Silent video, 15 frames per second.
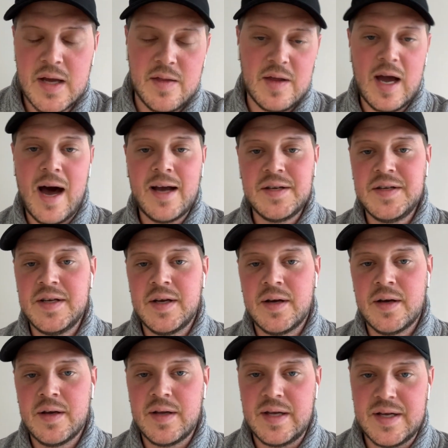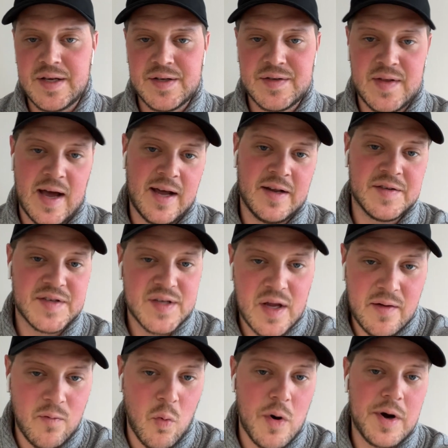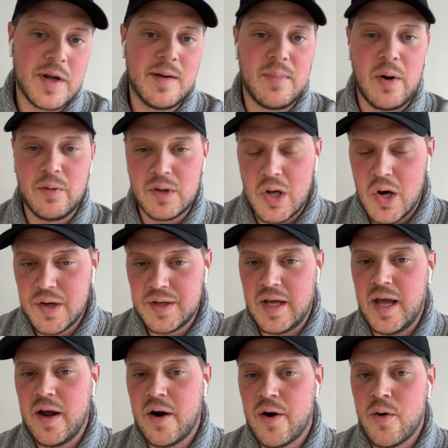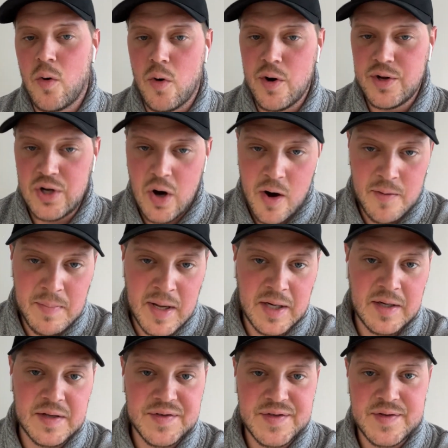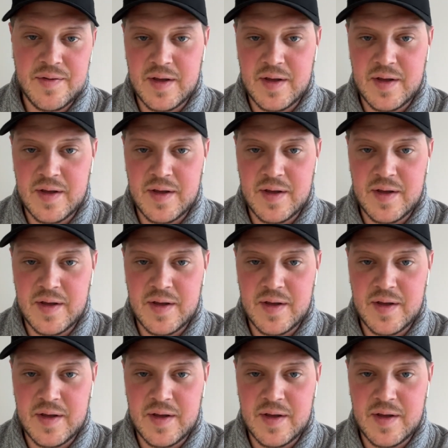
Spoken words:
The idea is that instead of worrying about lawn care or yard maintenance,